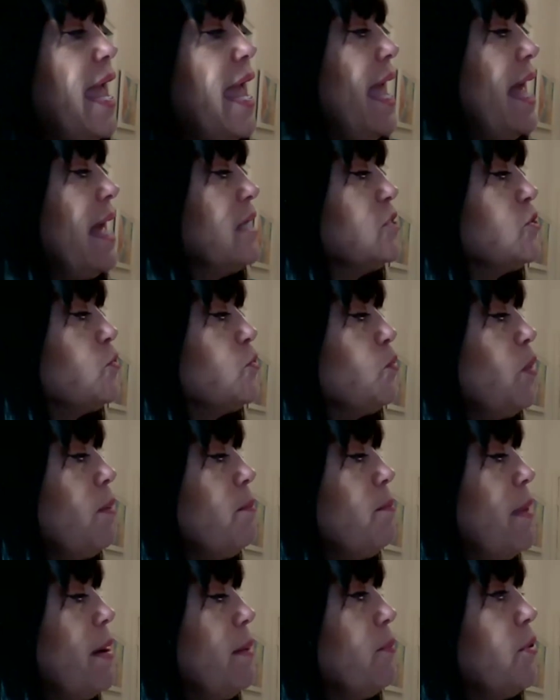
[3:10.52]
And
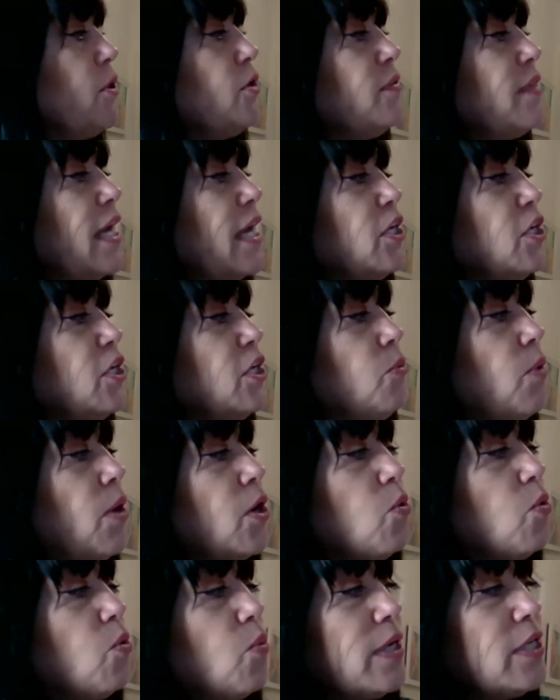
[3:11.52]
remember that you
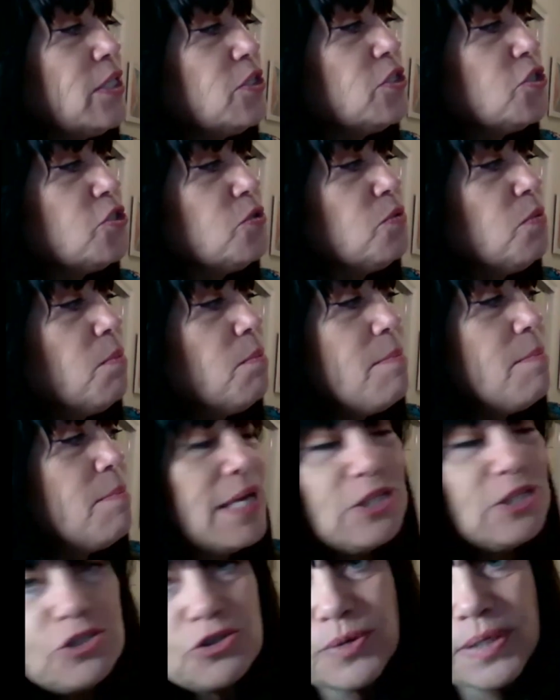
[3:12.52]
are going to
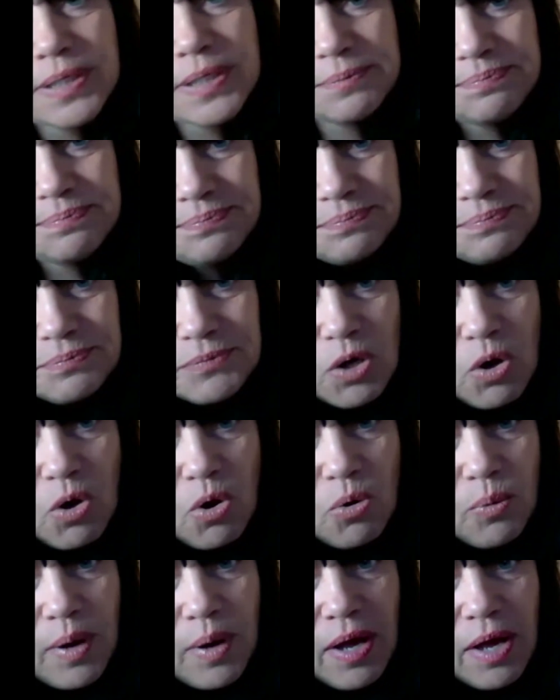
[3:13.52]
measure it,
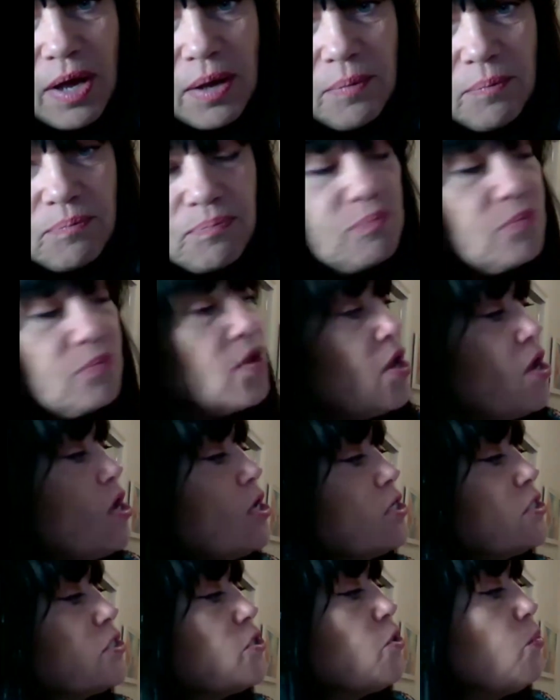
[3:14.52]
okay?
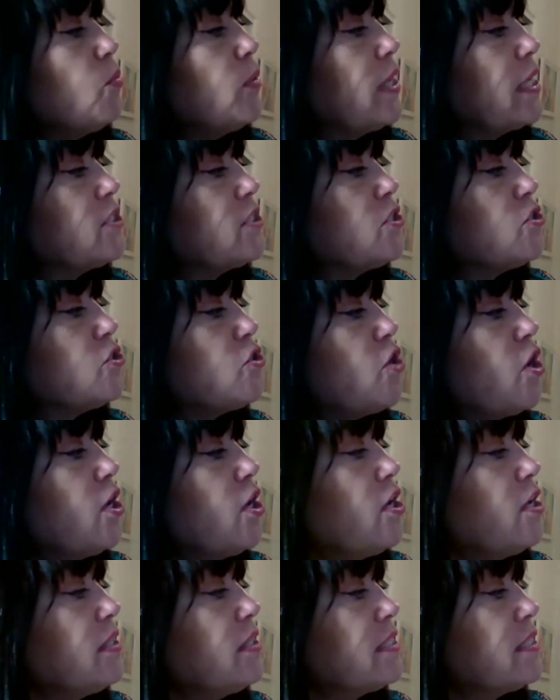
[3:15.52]
So when I
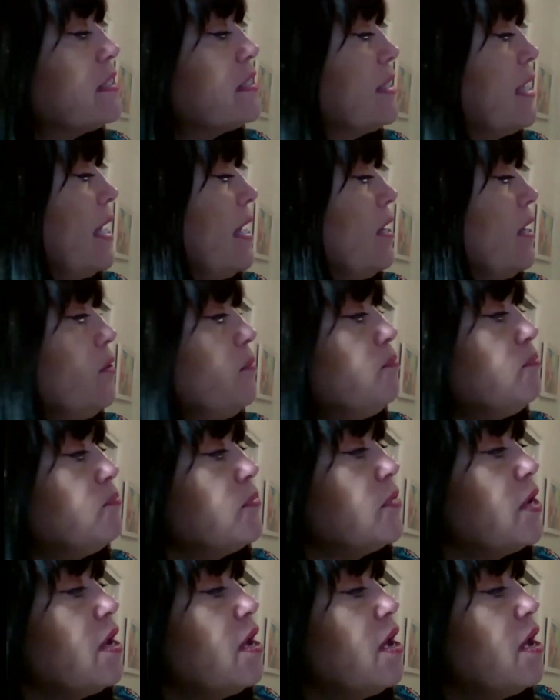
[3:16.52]
start on the scale
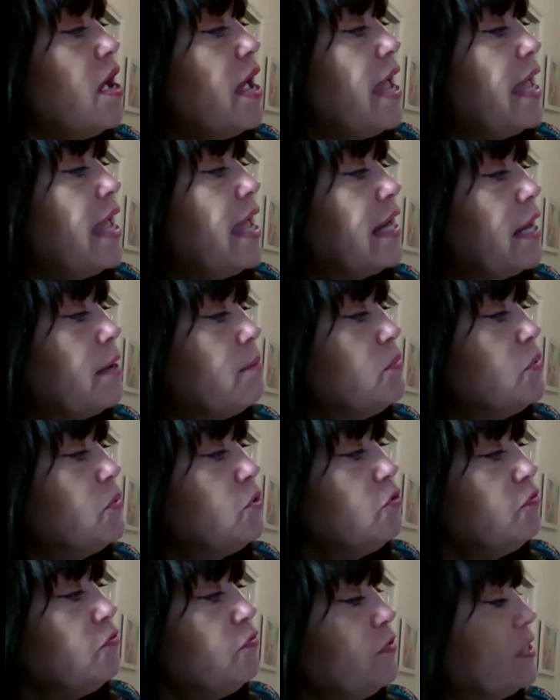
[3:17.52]
and I
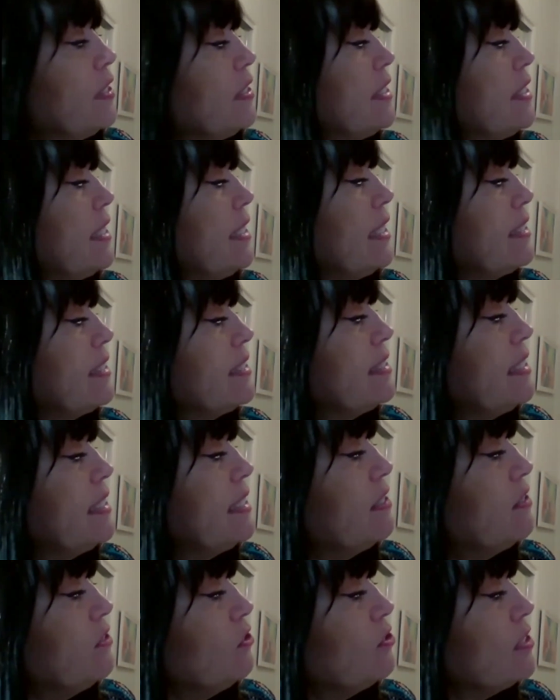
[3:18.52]
move it and I
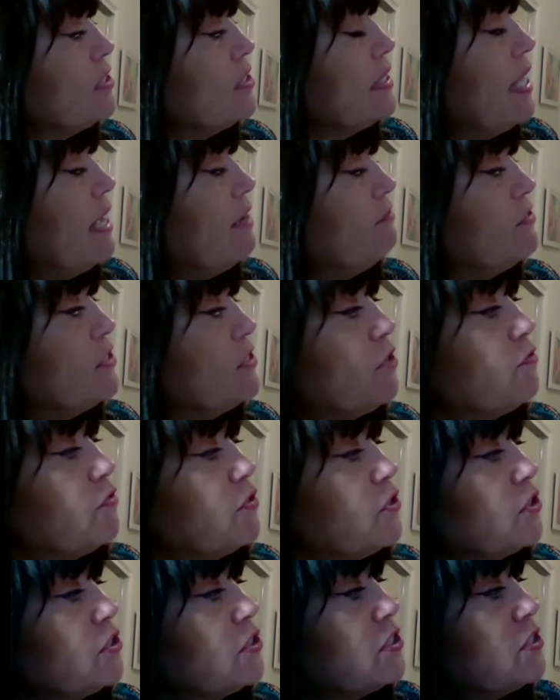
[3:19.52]
see that there's
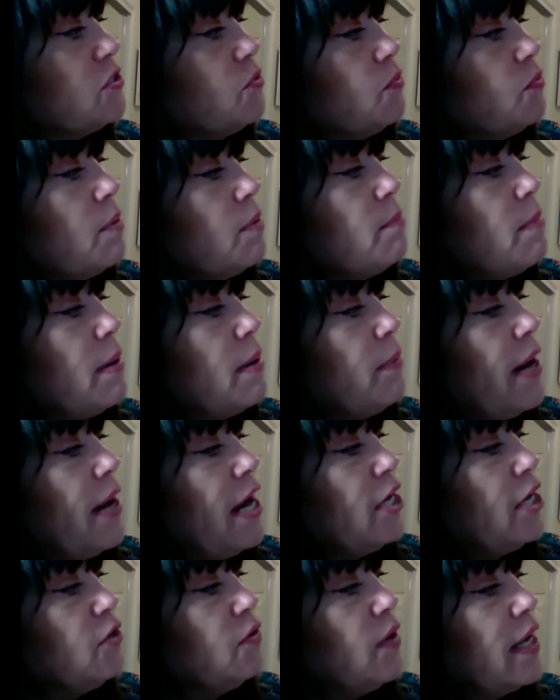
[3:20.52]
leftovers, remember
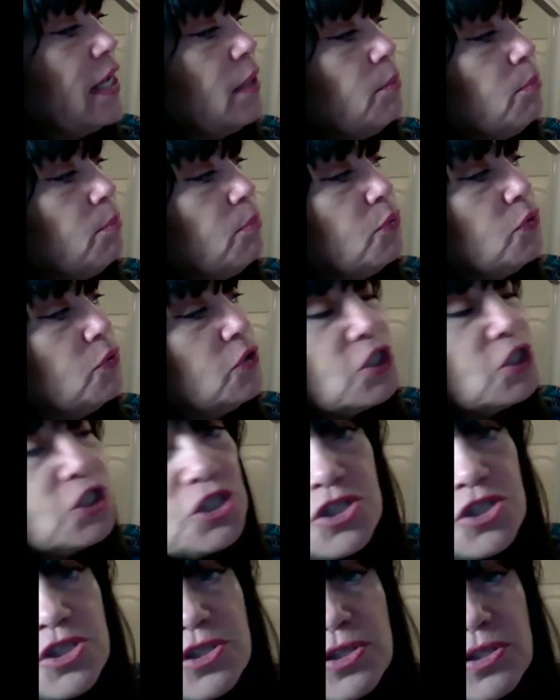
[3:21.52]
how you kind of
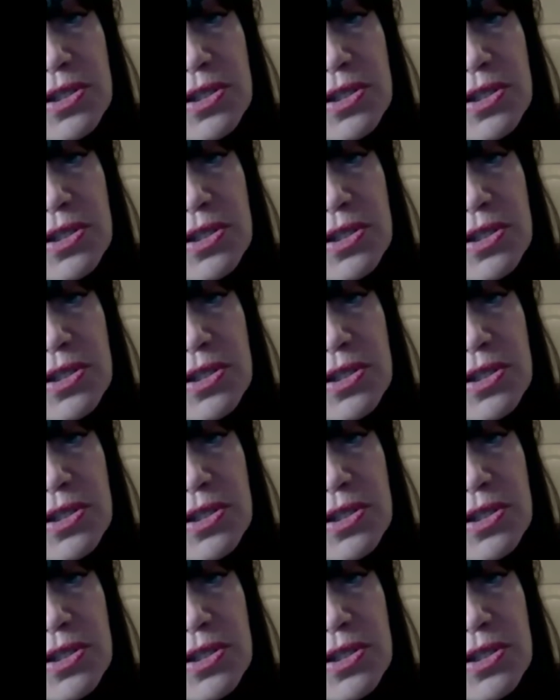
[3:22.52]
push